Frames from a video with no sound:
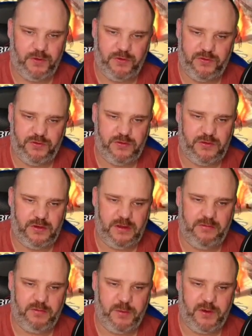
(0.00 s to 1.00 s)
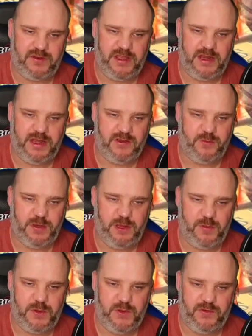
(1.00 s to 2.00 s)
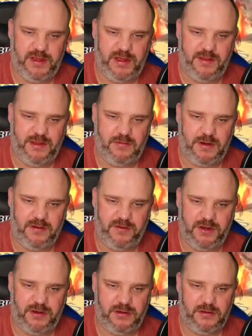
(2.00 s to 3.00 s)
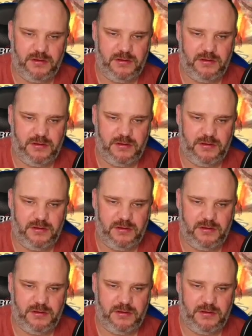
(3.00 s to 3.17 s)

because everybody's getting HP burns out there rather than...